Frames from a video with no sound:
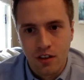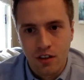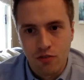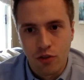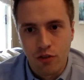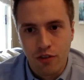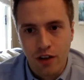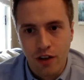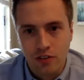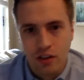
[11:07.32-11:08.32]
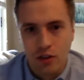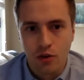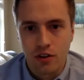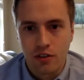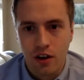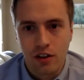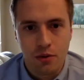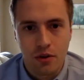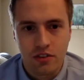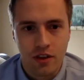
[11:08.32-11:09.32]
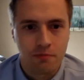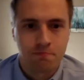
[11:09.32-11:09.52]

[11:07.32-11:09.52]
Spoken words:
run the files as downloaded? I'll let you answer that.